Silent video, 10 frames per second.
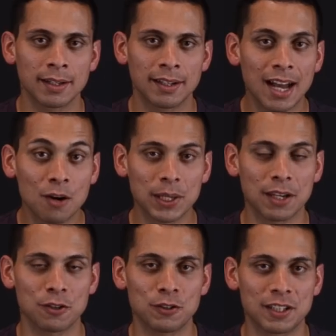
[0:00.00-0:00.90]
Now we
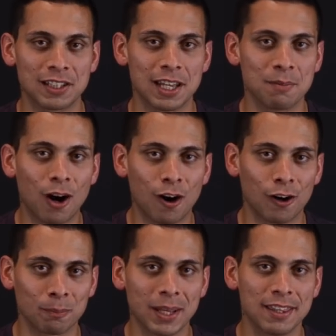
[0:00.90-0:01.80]
can use the same
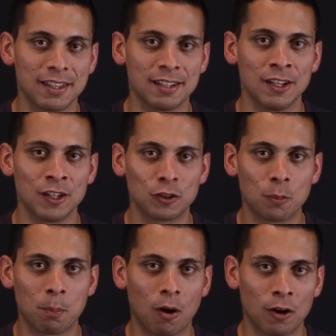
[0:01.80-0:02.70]
arg method to
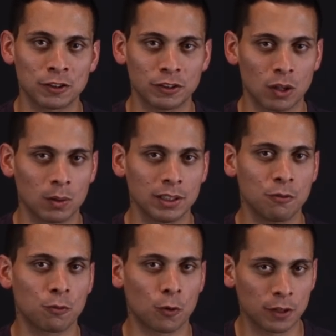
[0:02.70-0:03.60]
parse not only
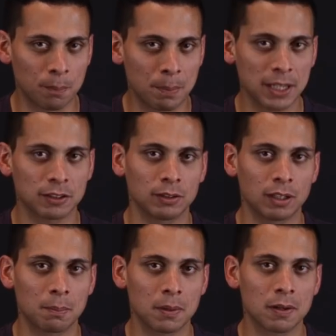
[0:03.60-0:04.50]
for the pixel
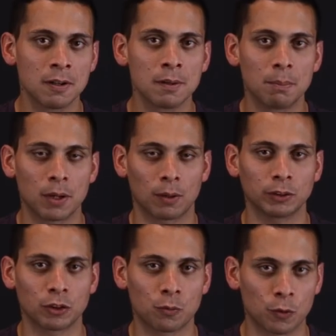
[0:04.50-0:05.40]
number, but
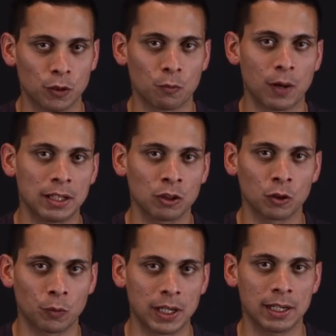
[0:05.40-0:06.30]
also for the red,
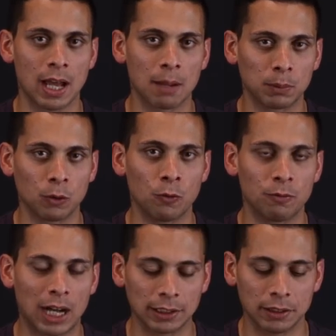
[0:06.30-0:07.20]
green, and blue
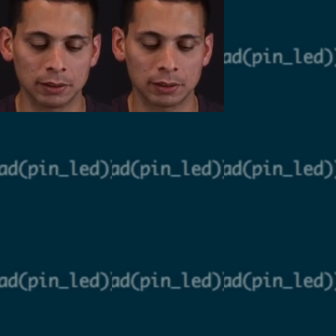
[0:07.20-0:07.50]
values.